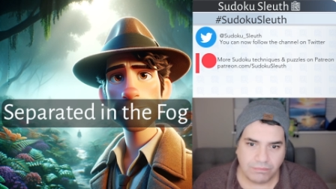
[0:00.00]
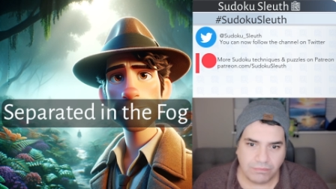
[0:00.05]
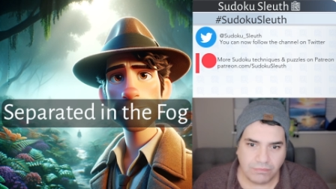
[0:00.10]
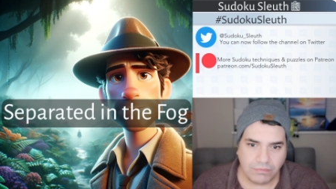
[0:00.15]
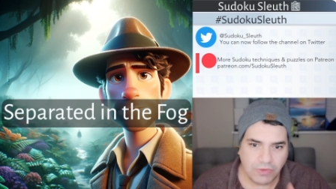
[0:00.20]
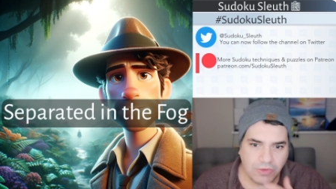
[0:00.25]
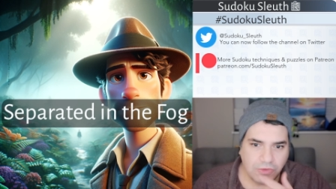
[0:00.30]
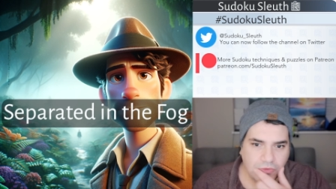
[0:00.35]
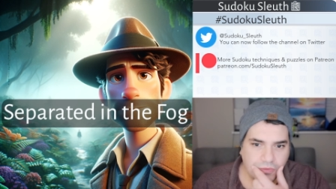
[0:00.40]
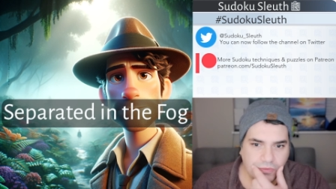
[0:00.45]

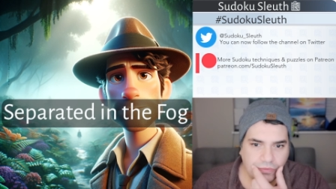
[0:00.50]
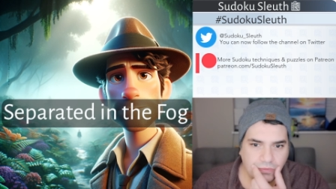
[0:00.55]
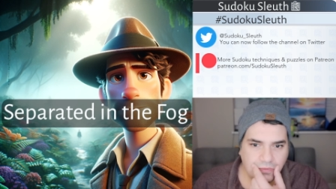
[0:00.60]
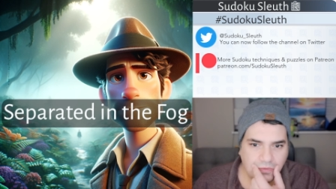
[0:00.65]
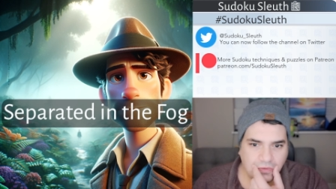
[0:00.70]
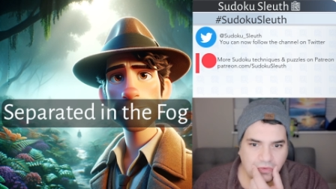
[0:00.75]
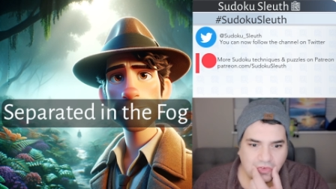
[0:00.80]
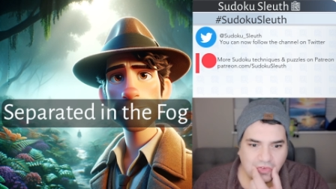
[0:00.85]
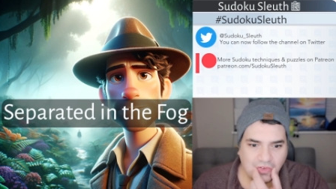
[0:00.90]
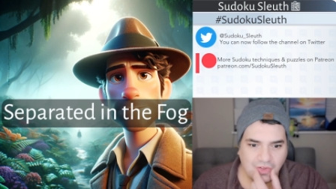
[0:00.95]
you don't
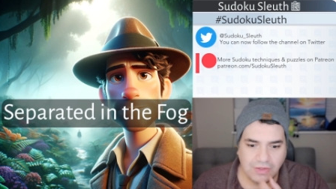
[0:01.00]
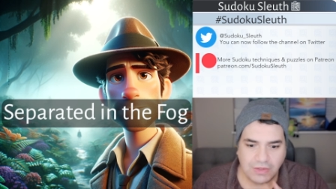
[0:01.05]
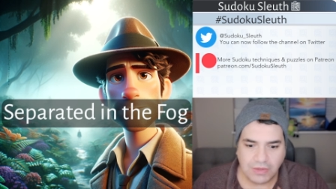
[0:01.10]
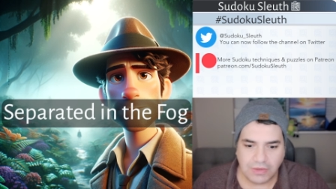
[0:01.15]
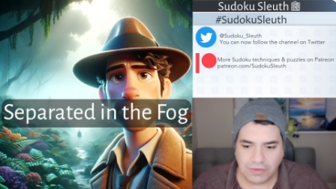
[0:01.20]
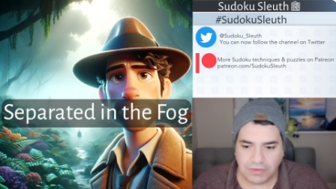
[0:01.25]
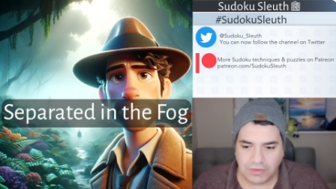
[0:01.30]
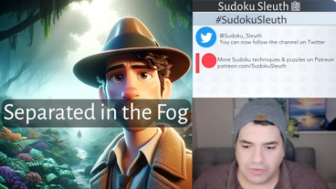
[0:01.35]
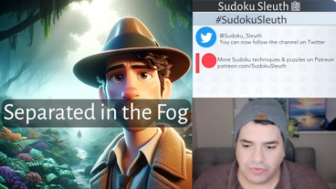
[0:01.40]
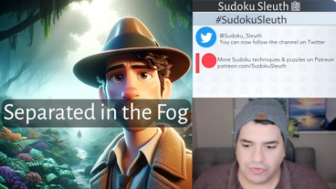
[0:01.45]
see
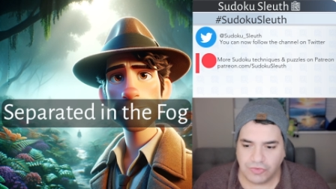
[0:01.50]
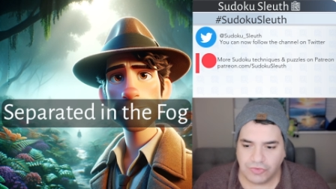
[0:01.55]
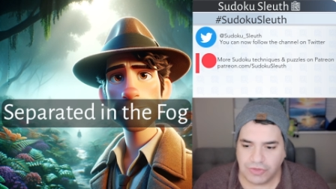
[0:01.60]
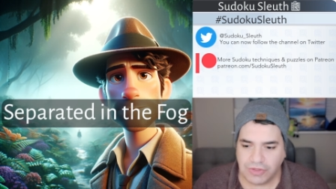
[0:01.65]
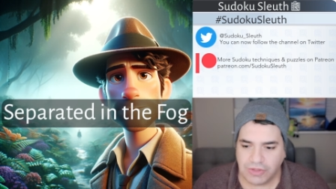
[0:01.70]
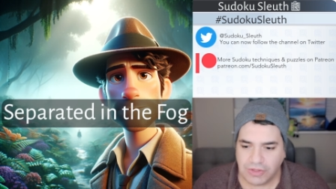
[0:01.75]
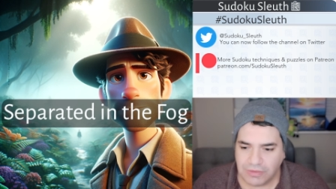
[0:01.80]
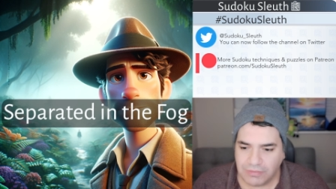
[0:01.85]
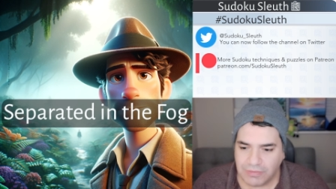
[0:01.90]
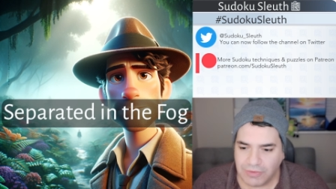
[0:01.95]
it
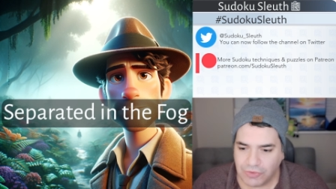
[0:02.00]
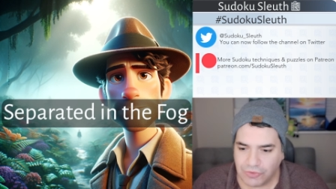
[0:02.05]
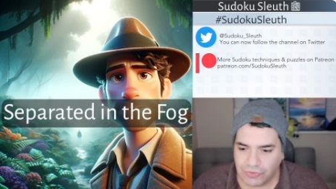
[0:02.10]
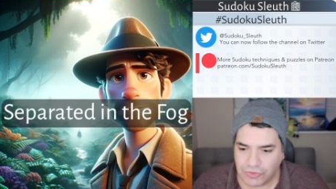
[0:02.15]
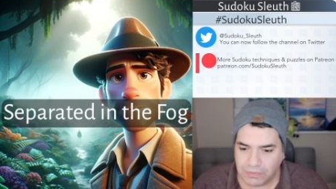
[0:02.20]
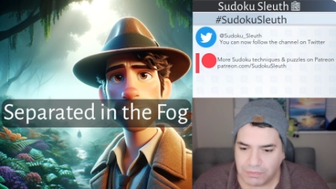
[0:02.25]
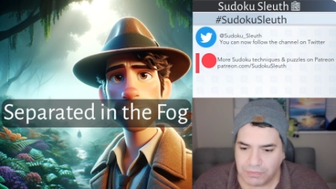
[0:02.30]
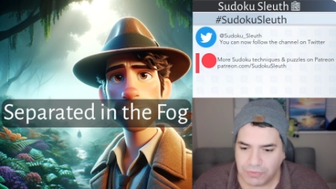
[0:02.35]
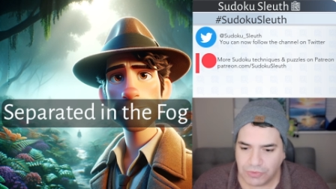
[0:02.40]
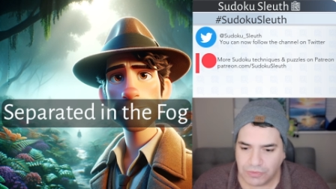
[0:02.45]
necessarily because
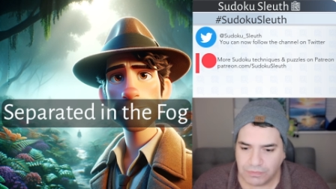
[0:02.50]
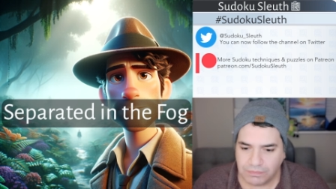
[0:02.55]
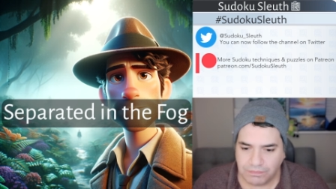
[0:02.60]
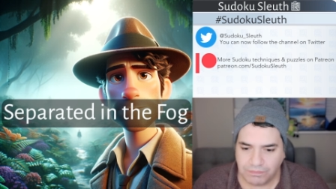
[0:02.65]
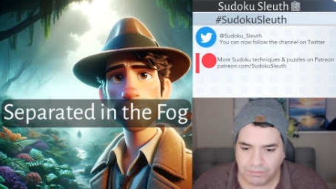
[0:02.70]
I put